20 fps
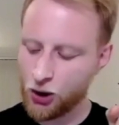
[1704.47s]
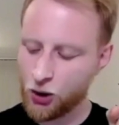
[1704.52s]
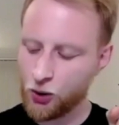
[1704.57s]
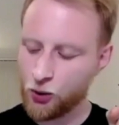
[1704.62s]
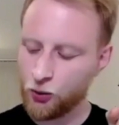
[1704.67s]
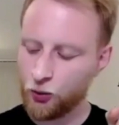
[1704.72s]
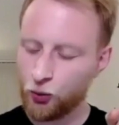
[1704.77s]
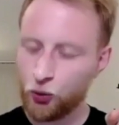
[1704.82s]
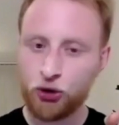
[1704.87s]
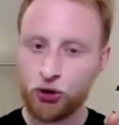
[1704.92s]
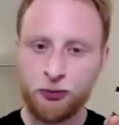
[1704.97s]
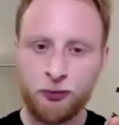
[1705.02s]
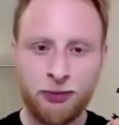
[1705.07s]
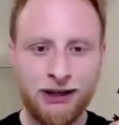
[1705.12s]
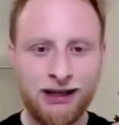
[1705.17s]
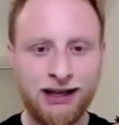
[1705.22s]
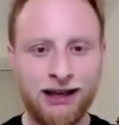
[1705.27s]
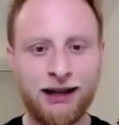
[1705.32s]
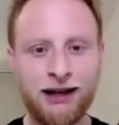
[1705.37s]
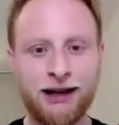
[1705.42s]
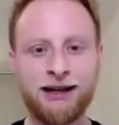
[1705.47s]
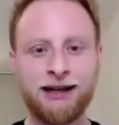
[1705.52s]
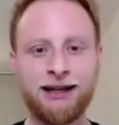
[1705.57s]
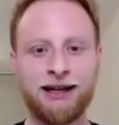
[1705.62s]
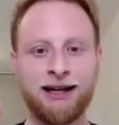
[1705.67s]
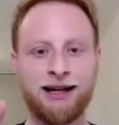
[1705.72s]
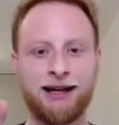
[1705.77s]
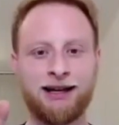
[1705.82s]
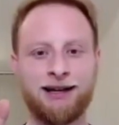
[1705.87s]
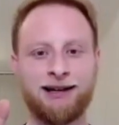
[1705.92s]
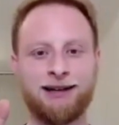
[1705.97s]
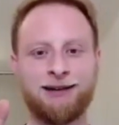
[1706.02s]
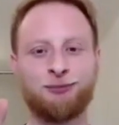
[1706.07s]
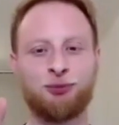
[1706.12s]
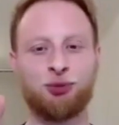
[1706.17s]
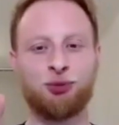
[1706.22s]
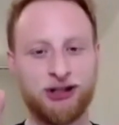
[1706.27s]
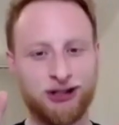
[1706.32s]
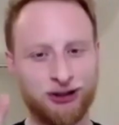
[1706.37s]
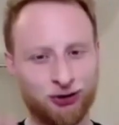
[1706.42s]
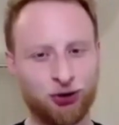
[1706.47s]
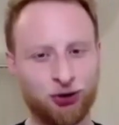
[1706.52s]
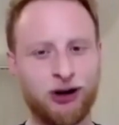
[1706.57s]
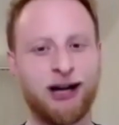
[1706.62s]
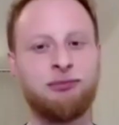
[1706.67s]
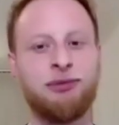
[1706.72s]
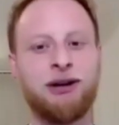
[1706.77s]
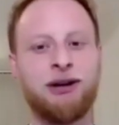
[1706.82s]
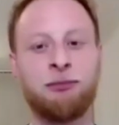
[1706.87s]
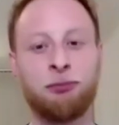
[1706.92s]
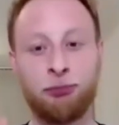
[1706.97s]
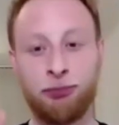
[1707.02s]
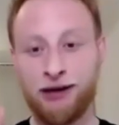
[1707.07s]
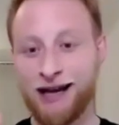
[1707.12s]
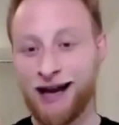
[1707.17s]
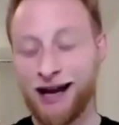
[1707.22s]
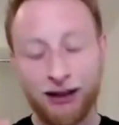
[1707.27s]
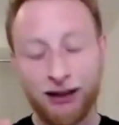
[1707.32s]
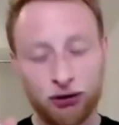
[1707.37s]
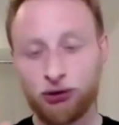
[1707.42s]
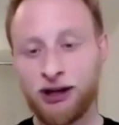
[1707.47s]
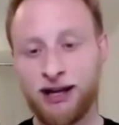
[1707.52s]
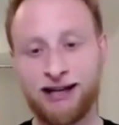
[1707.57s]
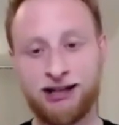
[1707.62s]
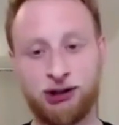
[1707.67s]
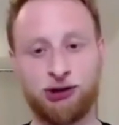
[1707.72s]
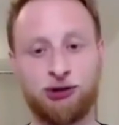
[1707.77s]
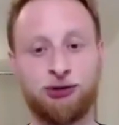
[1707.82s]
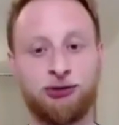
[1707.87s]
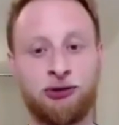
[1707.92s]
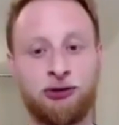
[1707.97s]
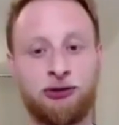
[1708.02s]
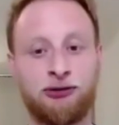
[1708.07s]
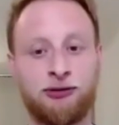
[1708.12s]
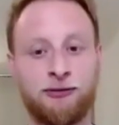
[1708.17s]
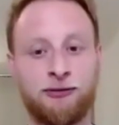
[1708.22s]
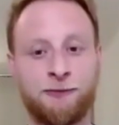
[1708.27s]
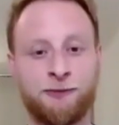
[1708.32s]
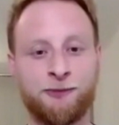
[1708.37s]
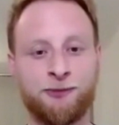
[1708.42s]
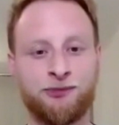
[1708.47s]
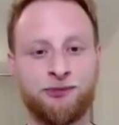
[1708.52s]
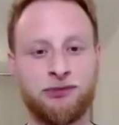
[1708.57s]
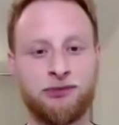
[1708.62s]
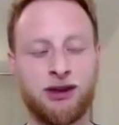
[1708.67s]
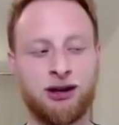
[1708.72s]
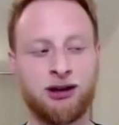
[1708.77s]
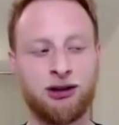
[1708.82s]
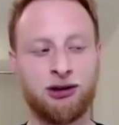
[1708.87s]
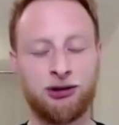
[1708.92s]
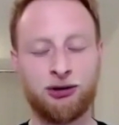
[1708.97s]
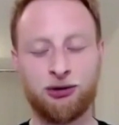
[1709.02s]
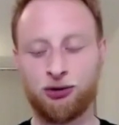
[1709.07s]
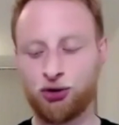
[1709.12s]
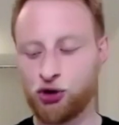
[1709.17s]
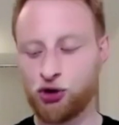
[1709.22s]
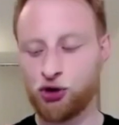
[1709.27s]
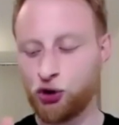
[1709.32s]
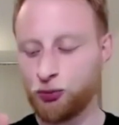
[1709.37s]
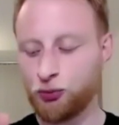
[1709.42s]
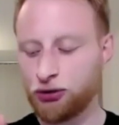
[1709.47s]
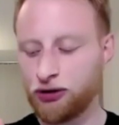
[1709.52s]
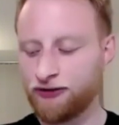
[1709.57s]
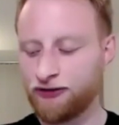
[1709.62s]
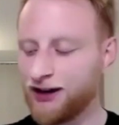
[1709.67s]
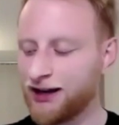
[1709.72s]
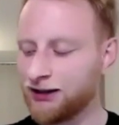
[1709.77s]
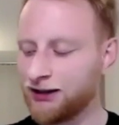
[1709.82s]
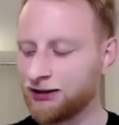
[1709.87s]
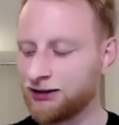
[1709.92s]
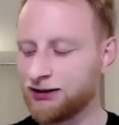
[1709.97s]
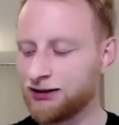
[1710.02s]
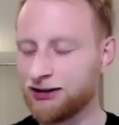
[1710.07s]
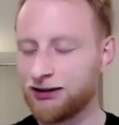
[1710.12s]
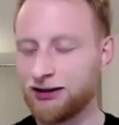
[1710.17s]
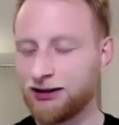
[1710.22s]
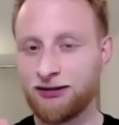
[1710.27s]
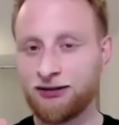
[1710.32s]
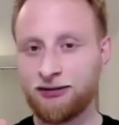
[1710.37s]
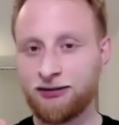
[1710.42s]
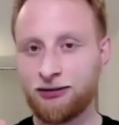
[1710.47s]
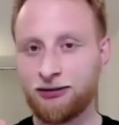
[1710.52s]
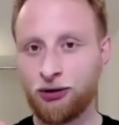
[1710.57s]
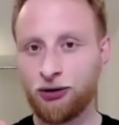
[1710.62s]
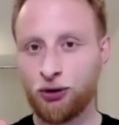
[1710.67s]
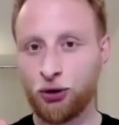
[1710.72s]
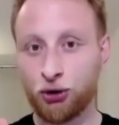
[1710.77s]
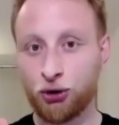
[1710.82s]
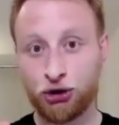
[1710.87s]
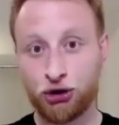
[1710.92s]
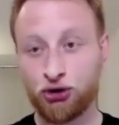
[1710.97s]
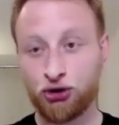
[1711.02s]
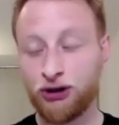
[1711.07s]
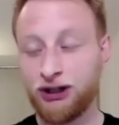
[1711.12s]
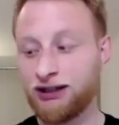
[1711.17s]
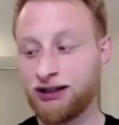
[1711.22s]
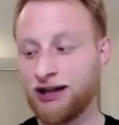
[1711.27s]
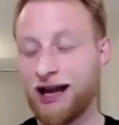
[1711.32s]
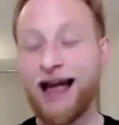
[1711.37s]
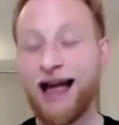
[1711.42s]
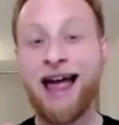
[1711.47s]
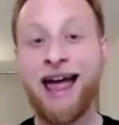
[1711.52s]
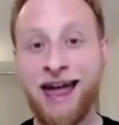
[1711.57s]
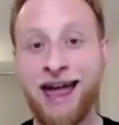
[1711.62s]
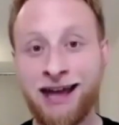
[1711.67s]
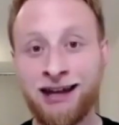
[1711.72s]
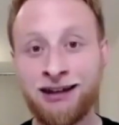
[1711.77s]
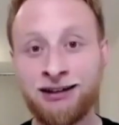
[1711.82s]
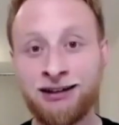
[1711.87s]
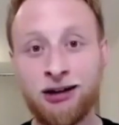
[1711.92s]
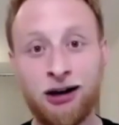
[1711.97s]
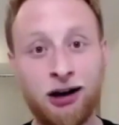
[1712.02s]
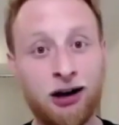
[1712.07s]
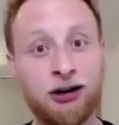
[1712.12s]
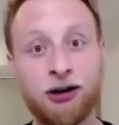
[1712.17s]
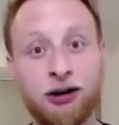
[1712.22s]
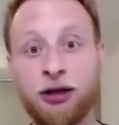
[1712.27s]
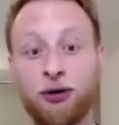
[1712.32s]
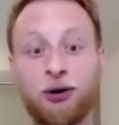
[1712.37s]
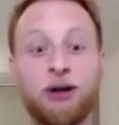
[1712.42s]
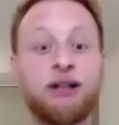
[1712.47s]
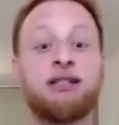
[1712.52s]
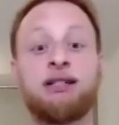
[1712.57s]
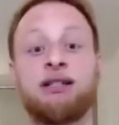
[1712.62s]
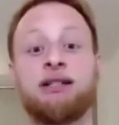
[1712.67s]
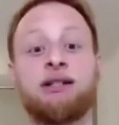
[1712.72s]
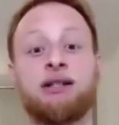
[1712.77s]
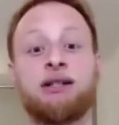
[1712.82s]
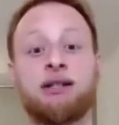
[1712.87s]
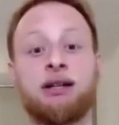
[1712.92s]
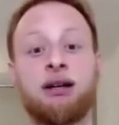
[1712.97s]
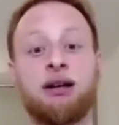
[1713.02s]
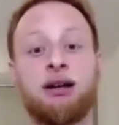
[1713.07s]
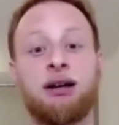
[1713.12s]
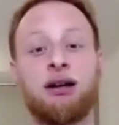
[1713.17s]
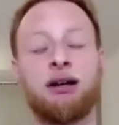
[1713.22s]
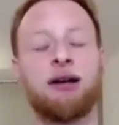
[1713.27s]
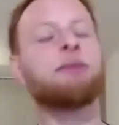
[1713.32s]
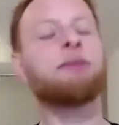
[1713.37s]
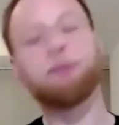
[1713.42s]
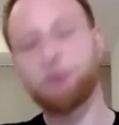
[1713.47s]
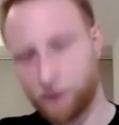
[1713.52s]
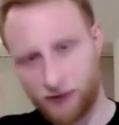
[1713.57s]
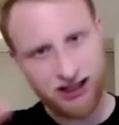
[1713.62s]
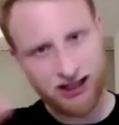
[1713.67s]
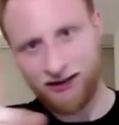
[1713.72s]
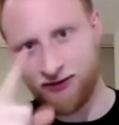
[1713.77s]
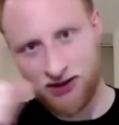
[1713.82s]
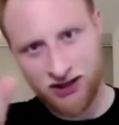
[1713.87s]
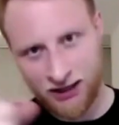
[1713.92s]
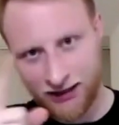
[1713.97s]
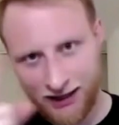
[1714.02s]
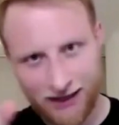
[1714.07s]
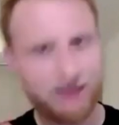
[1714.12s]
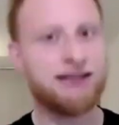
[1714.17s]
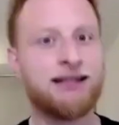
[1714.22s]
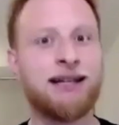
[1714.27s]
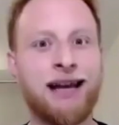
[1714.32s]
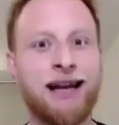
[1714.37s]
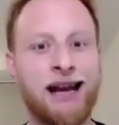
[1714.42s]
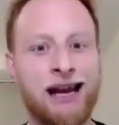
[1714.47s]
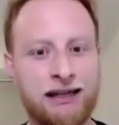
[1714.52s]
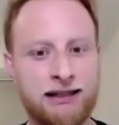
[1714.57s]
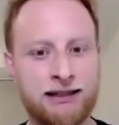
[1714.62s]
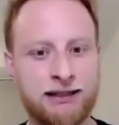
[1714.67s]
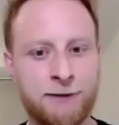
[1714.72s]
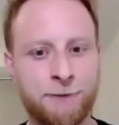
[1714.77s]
would be like prescribing piano lessons to prevent or treat hand arthritis, given that that's the case.